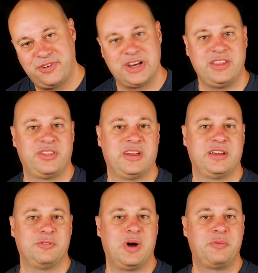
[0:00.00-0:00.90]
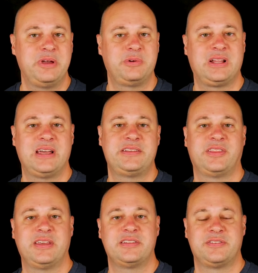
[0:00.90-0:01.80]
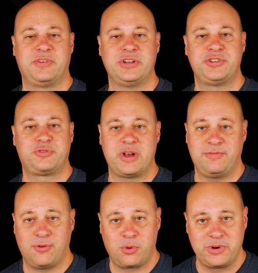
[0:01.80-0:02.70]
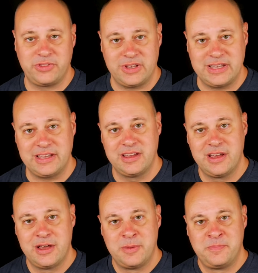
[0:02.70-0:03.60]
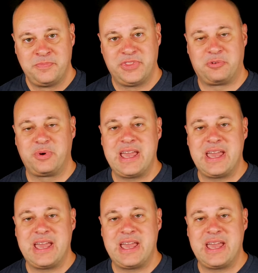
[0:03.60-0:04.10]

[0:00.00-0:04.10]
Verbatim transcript: a funny thing. While we would like to think it's a very straightforward thing, the